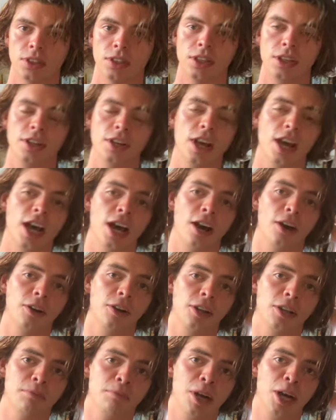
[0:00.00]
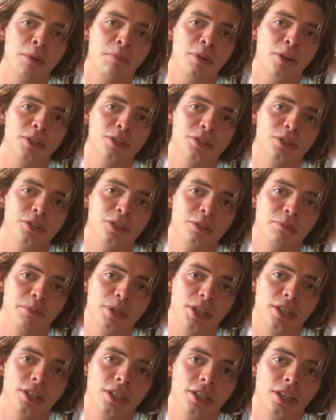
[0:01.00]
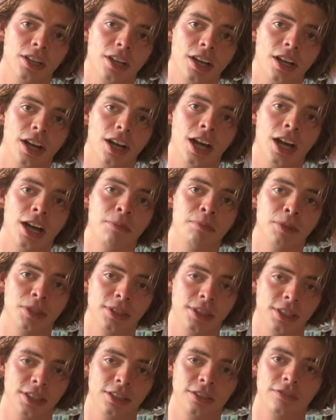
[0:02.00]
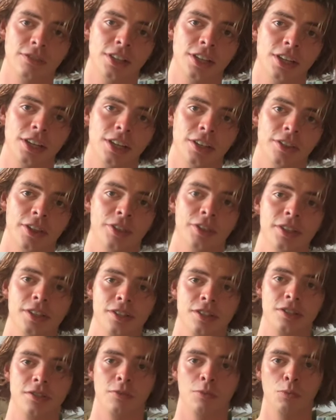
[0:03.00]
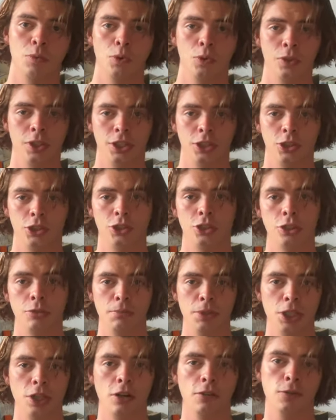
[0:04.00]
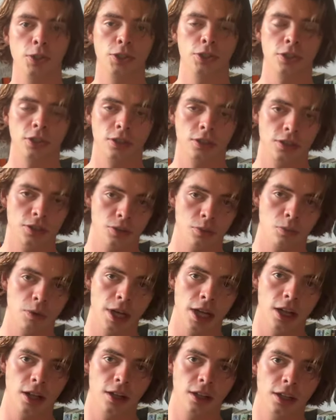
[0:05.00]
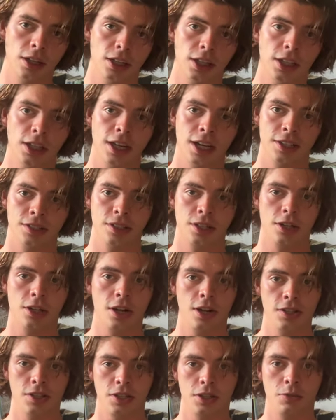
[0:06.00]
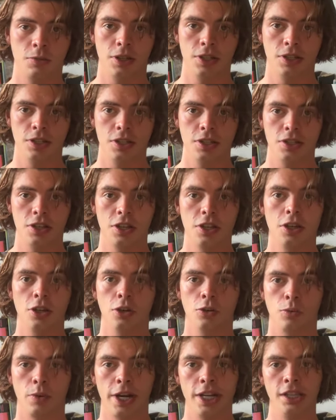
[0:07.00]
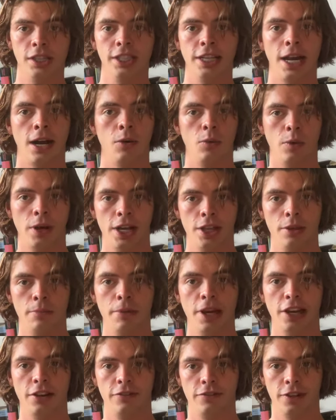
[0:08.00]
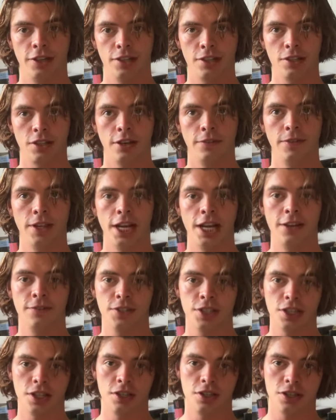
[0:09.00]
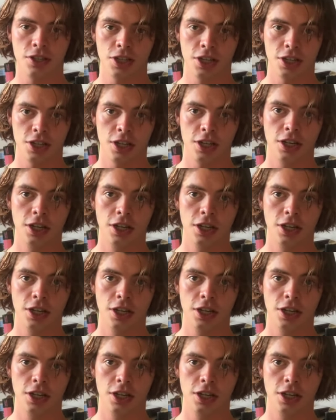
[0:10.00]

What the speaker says: Now, in my personal opinion, I believe that this ruling should be overturned as well, as the consequences greatly outweigh the benefits of the FCC